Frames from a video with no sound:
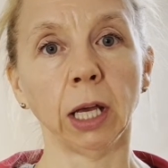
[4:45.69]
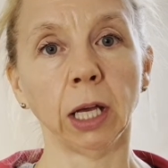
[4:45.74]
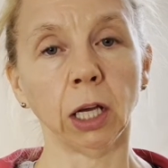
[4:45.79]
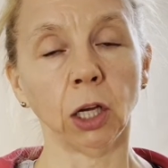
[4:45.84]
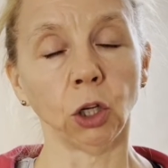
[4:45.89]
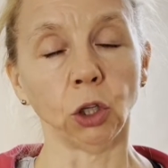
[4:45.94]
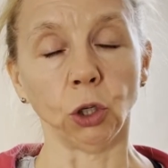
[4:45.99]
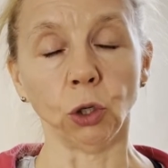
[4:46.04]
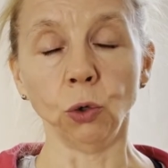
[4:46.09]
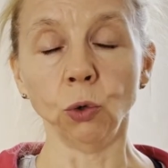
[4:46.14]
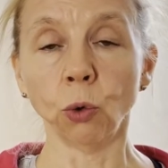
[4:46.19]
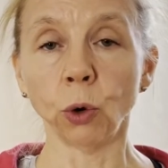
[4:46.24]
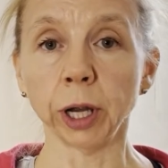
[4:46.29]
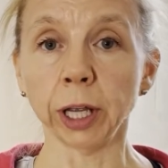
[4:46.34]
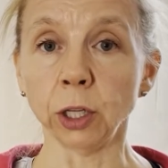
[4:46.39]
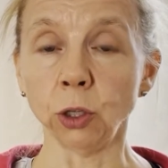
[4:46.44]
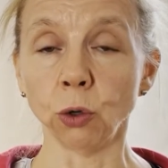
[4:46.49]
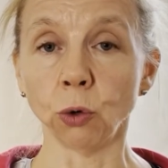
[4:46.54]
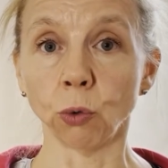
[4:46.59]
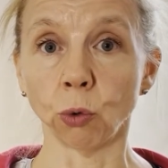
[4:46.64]
You know it
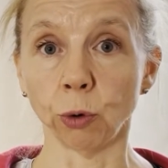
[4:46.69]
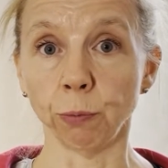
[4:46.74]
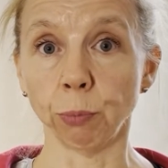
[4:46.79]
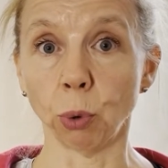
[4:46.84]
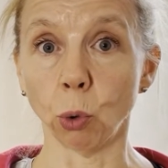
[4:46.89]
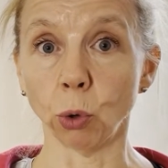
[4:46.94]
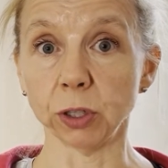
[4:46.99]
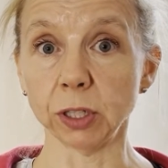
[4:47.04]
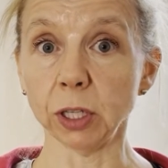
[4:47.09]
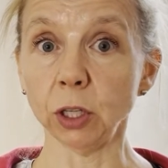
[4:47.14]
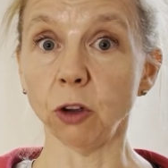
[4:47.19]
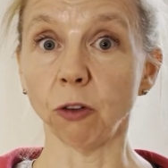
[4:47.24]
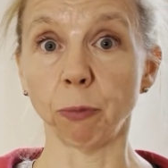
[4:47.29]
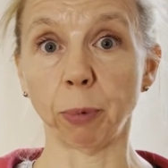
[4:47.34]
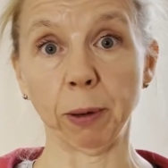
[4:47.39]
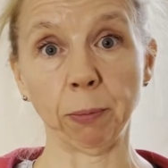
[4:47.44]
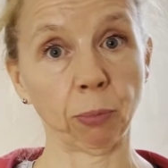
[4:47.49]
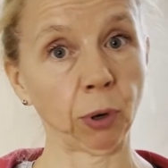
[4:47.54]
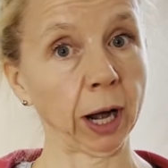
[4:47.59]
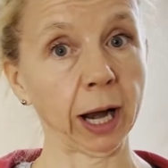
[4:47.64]
in your own body, you've
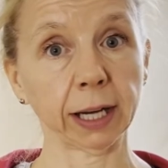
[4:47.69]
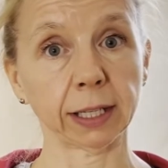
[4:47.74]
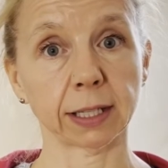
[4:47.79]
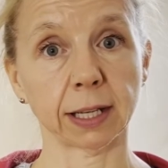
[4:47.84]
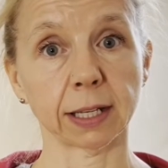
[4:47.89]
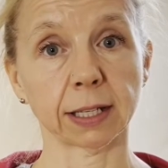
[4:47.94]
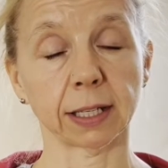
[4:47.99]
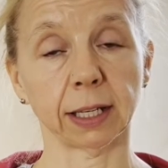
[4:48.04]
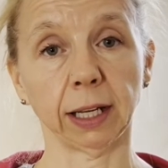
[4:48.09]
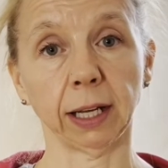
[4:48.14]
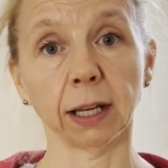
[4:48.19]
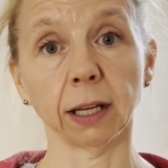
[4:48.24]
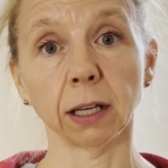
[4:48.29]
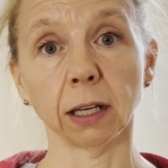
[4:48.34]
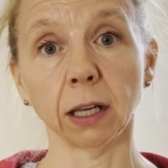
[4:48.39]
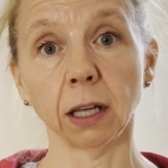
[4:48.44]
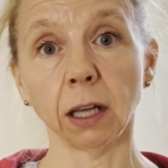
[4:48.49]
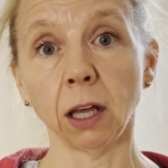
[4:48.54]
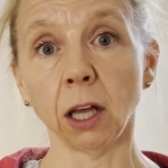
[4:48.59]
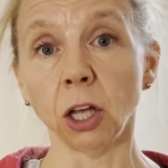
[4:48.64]
been practicing it.
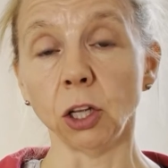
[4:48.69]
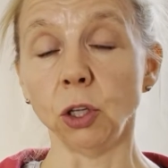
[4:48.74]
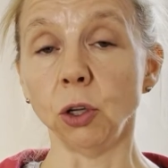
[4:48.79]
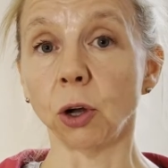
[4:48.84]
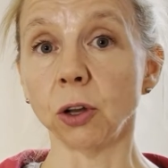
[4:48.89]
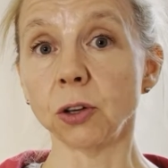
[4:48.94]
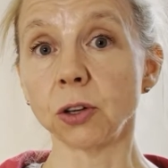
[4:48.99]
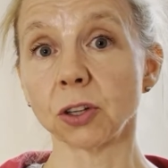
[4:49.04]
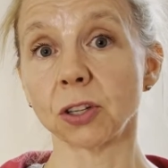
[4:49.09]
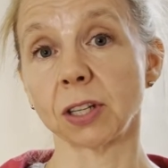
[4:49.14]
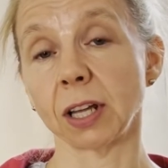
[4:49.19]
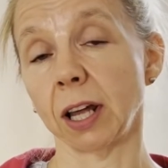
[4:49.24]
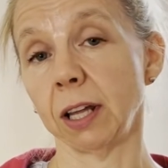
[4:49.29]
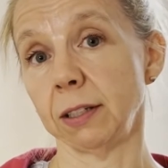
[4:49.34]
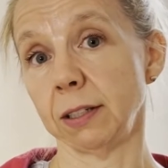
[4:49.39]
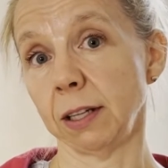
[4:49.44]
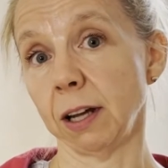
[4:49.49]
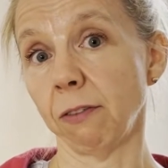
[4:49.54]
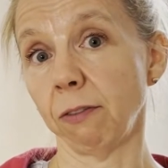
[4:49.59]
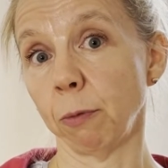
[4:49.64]
You
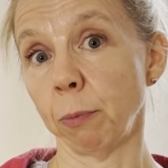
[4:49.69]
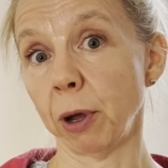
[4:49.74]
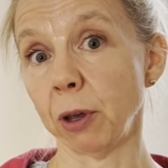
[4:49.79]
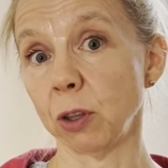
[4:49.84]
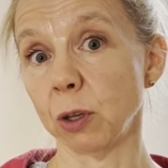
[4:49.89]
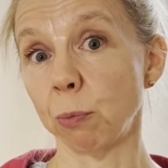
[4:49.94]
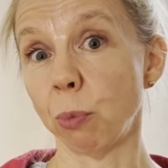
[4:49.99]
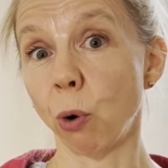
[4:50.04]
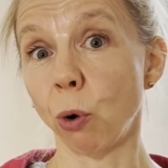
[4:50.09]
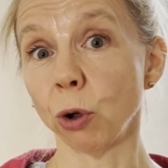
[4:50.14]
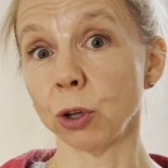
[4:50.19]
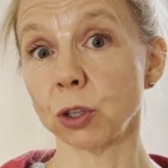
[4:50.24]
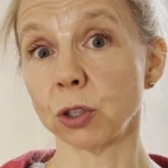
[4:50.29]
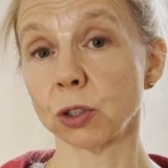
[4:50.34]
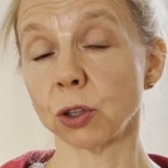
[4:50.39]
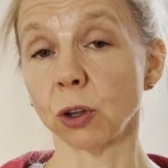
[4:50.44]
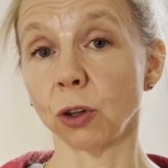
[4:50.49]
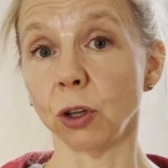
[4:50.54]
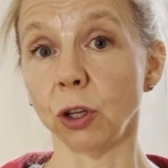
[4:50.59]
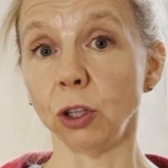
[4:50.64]
understand enough about the
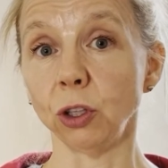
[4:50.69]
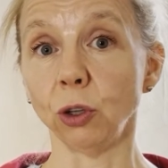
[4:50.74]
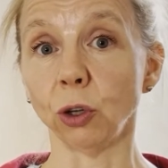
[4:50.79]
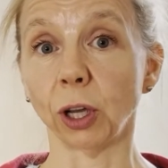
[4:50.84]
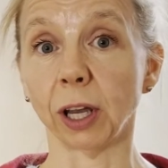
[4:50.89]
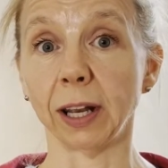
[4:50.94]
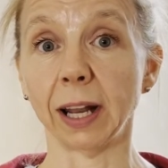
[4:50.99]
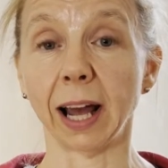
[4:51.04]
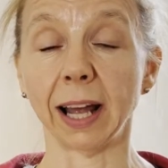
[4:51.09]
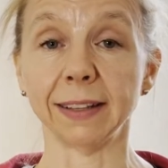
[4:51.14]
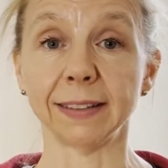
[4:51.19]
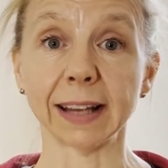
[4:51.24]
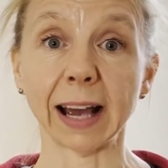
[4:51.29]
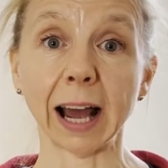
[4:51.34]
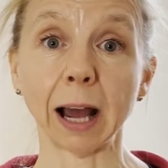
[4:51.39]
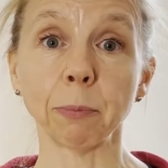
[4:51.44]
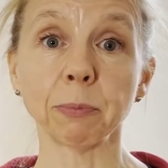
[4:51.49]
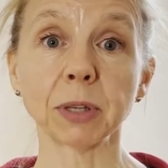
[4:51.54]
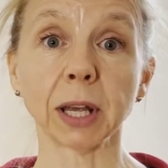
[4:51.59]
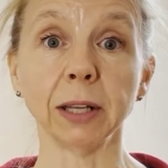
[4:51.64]
posture that you can
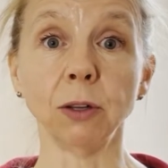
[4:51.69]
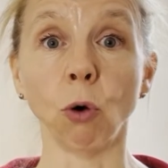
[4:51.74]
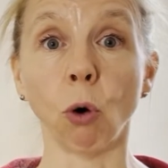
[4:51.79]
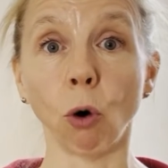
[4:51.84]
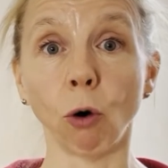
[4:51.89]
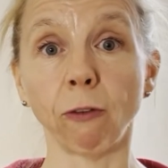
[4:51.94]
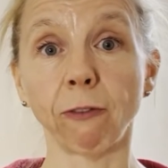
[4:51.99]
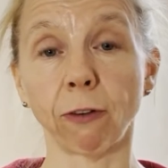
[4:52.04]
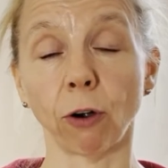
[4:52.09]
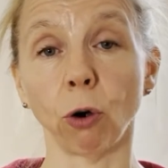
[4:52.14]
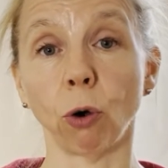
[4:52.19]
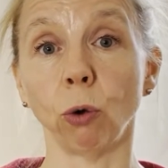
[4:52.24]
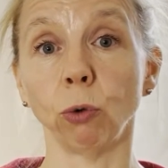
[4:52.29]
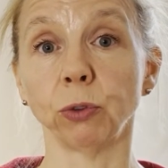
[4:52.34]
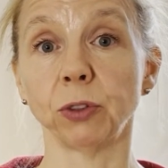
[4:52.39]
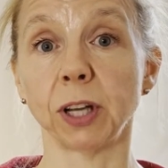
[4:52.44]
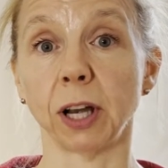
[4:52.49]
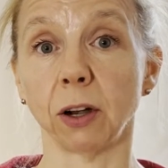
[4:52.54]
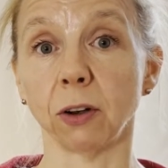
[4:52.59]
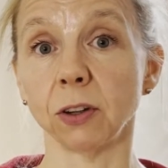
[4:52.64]
adapt and offer
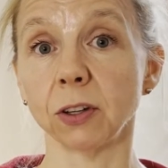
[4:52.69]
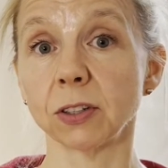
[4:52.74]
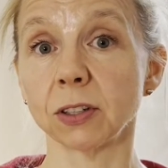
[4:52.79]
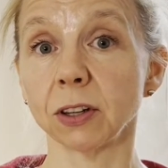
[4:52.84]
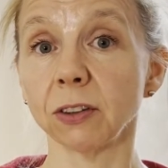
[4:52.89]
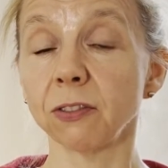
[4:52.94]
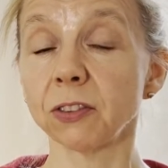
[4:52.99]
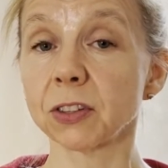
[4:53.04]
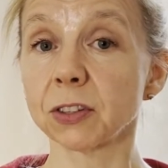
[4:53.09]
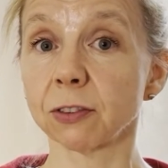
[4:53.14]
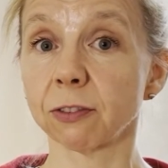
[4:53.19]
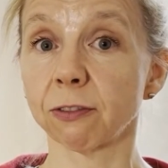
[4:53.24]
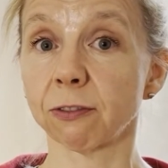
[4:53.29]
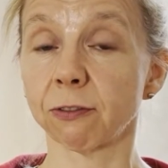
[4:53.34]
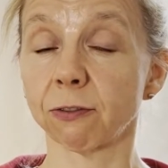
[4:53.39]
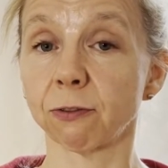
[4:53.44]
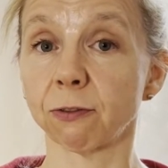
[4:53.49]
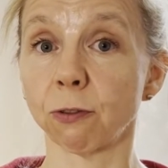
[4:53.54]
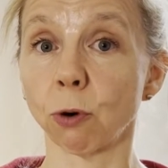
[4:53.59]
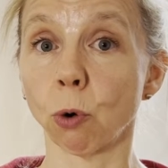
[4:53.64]
alternatives
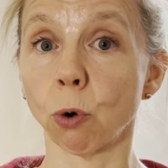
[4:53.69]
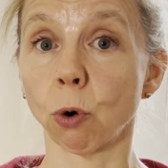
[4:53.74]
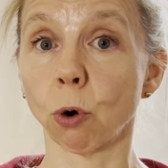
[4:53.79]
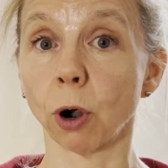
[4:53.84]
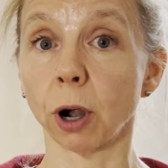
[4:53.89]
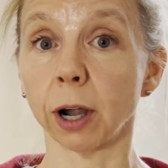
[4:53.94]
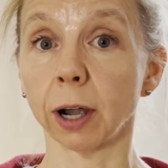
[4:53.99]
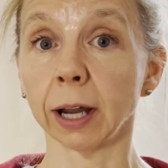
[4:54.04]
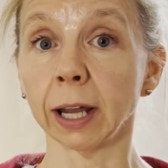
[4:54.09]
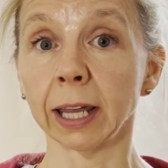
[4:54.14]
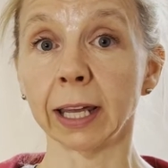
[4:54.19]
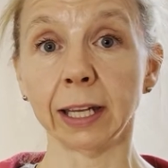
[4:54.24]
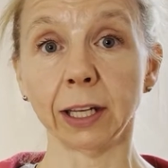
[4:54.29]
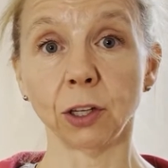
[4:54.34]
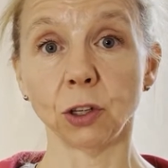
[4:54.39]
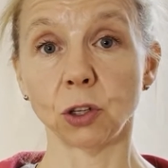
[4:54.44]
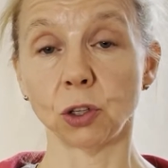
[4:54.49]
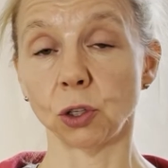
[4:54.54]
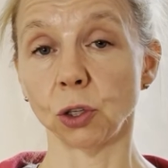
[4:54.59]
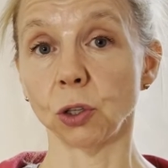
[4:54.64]
for
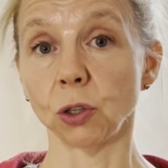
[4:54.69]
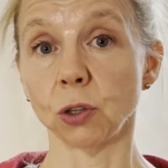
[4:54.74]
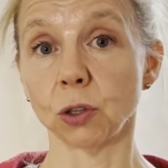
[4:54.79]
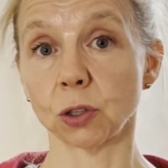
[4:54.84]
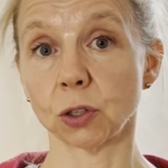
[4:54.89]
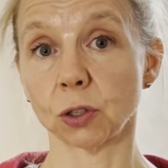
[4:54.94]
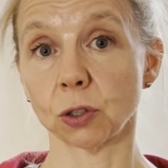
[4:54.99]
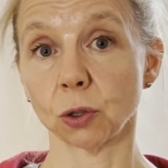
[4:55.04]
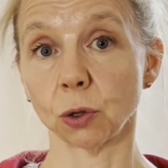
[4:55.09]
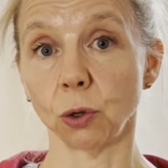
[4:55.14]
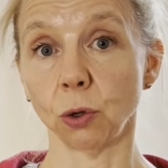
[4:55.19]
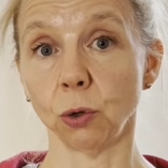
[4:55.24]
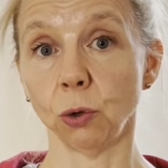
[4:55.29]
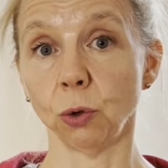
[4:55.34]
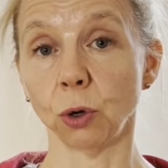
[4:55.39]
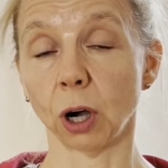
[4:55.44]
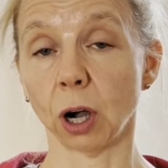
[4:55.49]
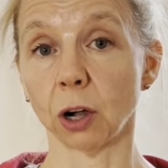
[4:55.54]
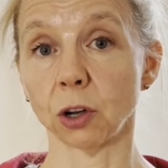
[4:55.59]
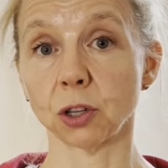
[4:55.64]
students
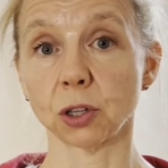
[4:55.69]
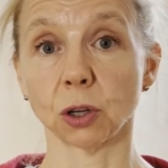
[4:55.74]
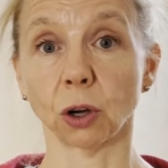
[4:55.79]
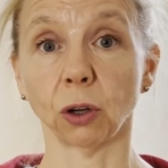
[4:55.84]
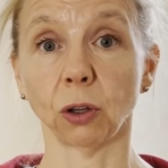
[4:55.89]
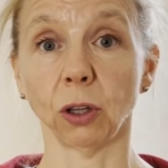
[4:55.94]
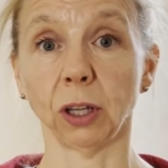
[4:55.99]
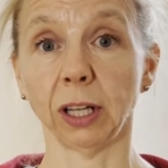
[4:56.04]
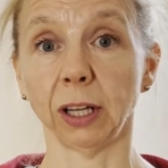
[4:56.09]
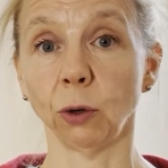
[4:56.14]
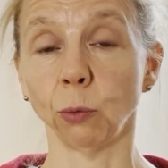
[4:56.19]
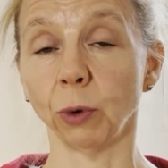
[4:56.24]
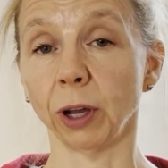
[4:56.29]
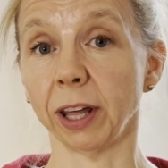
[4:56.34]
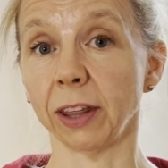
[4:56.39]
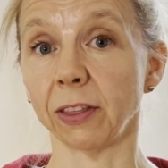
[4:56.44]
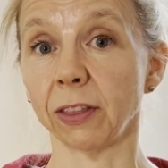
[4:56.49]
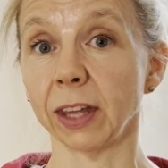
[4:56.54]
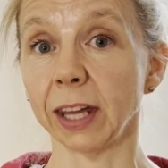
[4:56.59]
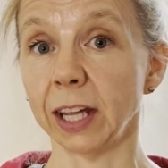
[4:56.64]
who are struggling
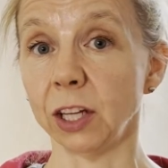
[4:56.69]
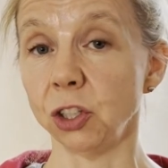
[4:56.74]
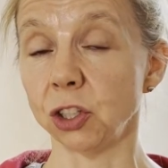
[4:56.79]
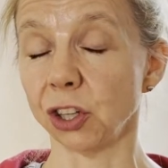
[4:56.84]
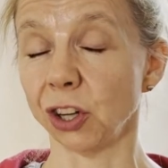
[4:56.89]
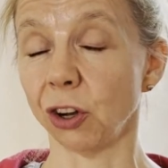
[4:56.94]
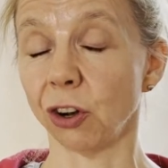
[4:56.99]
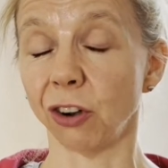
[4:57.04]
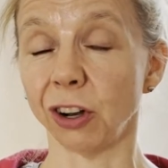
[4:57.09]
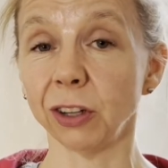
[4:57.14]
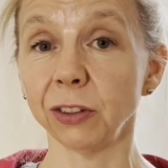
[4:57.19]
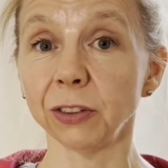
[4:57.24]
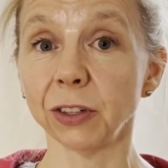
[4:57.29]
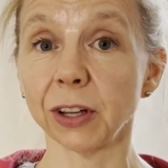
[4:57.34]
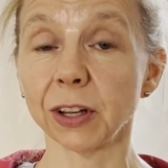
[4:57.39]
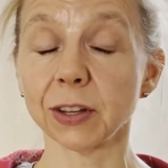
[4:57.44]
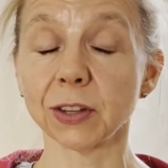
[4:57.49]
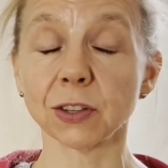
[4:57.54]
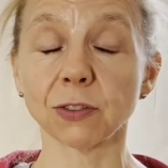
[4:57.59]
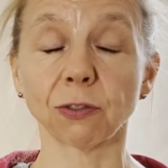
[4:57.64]
with injury or
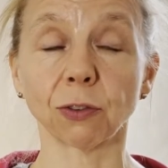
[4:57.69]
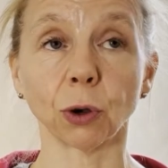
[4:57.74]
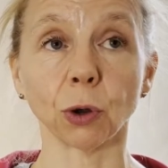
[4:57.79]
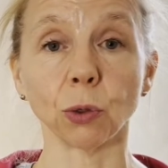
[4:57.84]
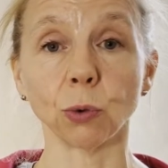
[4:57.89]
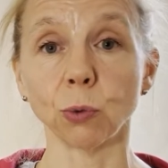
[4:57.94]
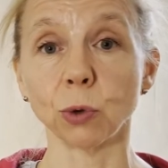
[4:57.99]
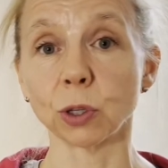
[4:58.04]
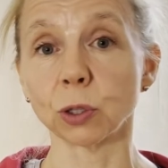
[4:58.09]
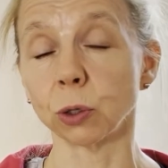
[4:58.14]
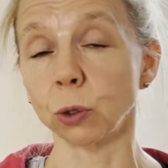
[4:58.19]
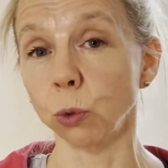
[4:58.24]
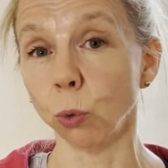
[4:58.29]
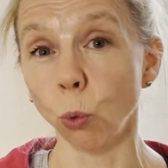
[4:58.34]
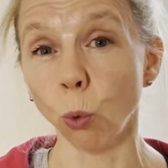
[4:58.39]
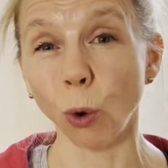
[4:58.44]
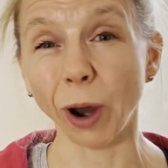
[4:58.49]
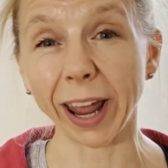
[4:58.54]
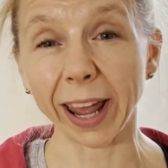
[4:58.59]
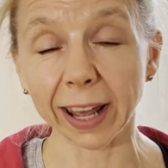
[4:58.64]
illness, for those
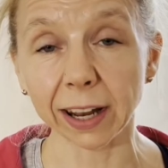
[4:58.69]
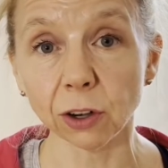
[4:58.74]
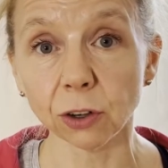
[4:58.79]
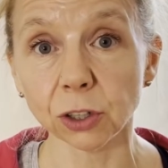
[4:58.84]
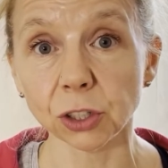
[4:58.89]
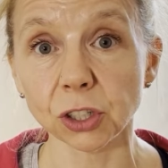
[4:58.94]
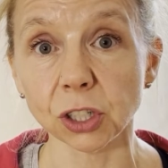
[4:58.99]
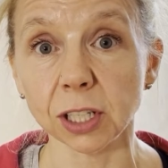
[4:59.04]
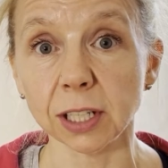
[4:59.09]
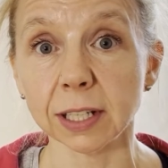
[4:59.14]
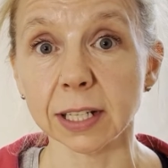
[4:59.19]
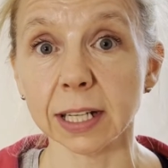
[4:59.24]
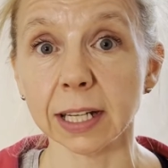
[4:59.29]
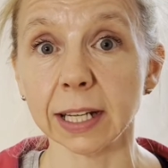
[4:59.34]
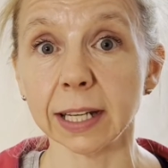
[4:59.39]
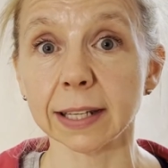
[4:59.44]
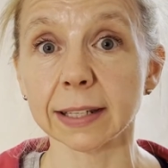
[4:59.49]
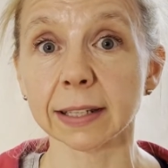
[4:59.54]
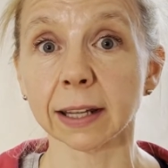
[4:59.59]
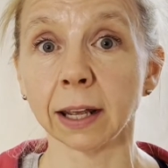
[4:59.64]
low energy days.